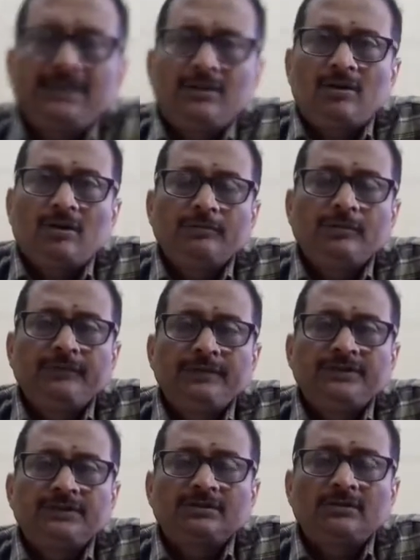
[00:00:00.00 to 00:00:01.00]
a hormone which
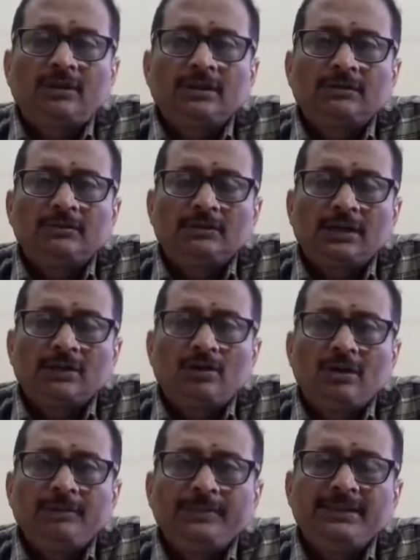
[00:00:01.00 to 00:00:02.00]
is called
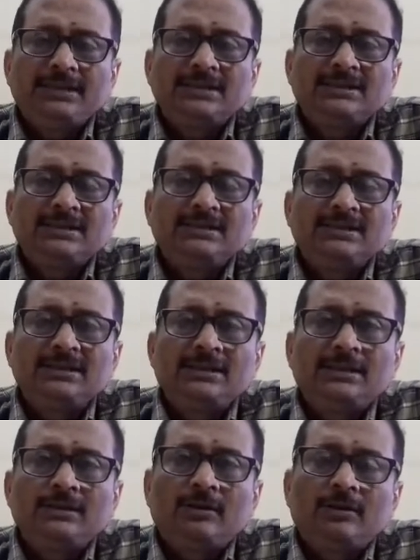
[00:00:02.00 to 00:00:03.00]
glucagon. Beta cells
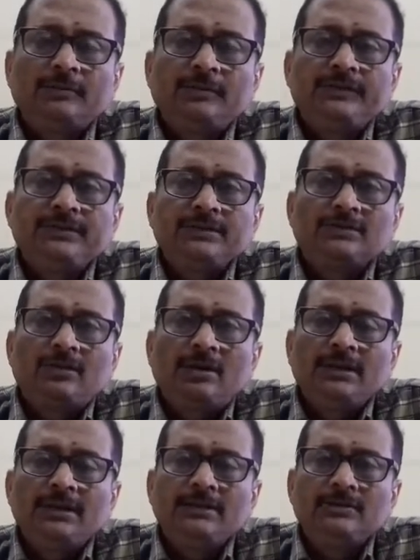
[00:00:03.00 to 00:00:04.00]
secrete a hormone which is
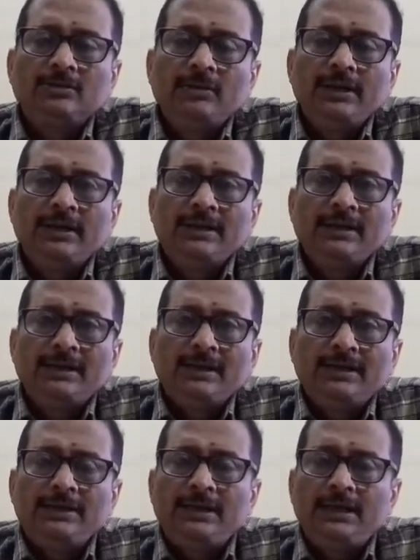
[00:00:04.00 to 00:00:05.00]
called insulin.
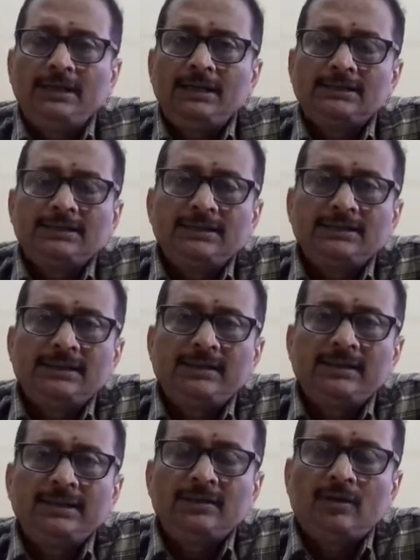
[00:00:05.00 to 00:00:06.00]
Delta cells
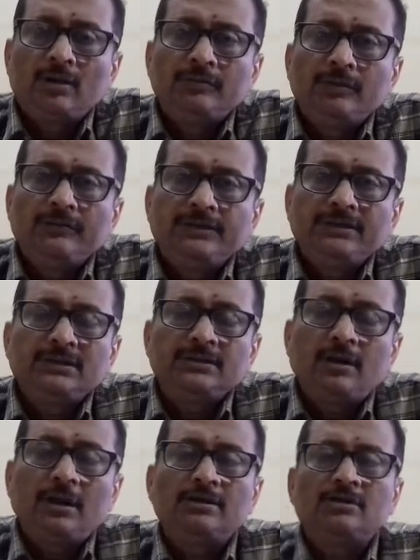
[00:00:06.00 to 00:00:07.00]
secrete a hormone which is
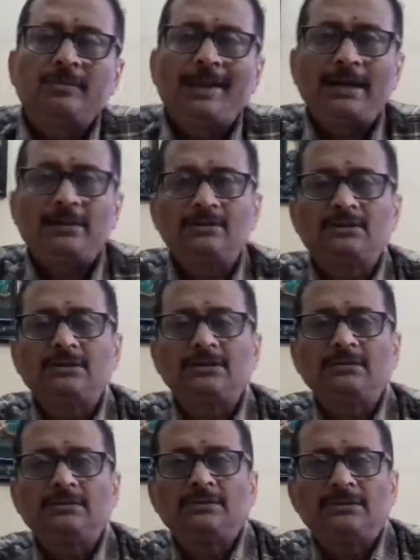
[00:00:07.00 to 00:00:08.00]
called
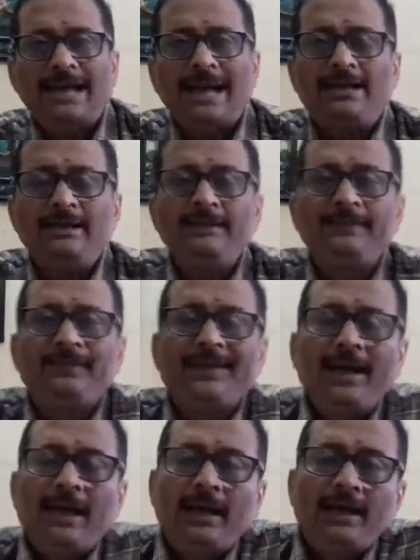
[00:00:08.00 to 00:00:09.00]
somatostatin,
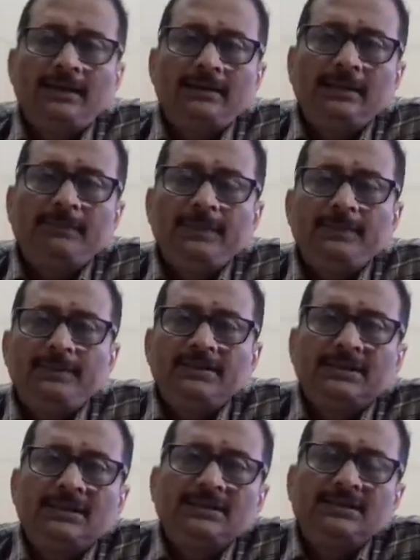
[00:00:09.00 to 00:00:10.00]
and the PP
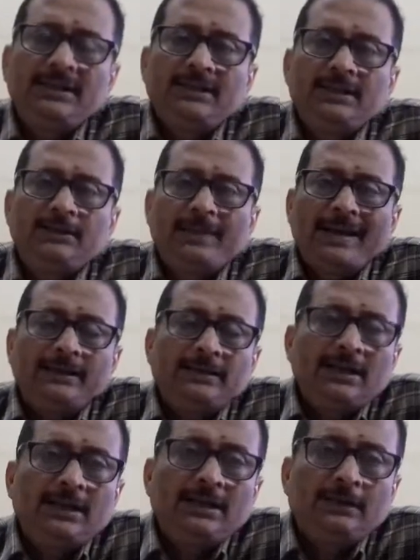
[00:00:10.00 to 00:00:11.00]
cells secrete
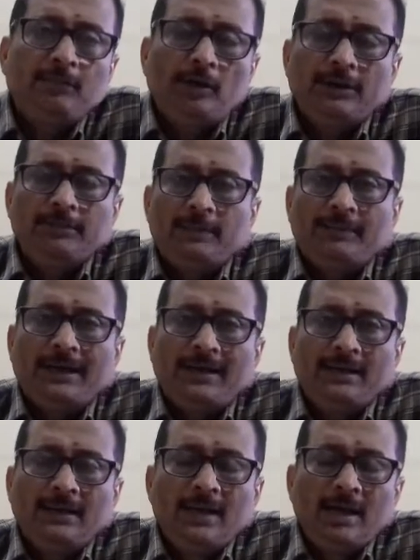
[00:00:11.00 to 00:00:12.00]
pancreatic polypeptide.
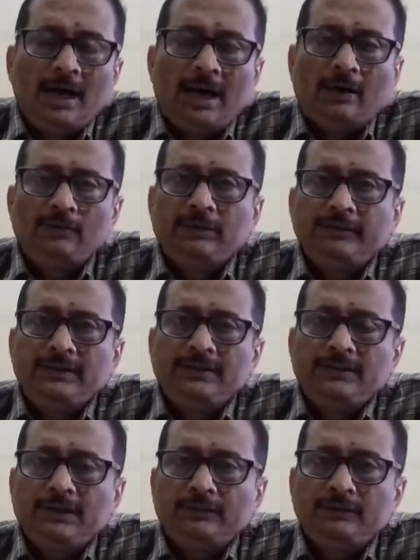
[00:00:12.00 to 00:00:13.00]
Out of
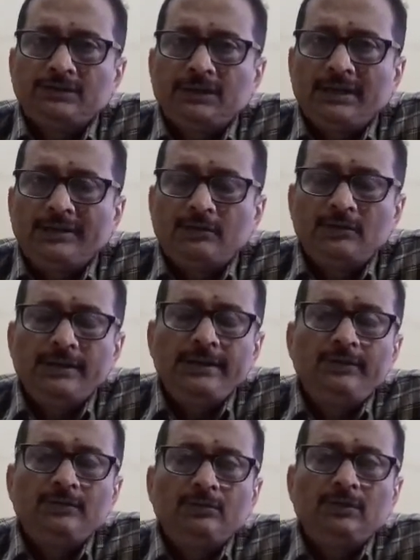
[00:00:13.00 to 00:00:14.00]
this you have to study only
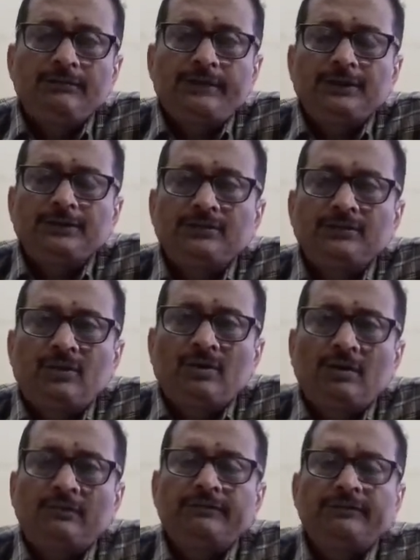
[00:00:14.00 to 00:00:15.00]
two, the function
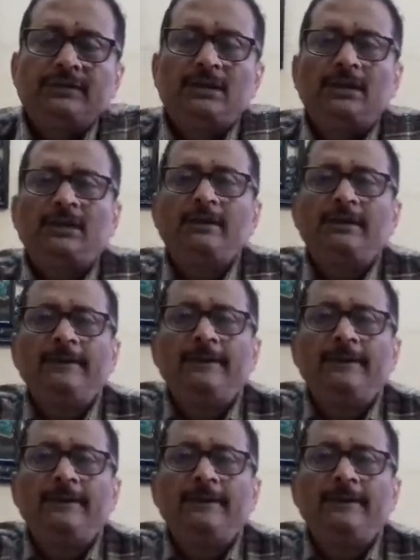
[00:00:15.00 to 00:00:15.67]
of the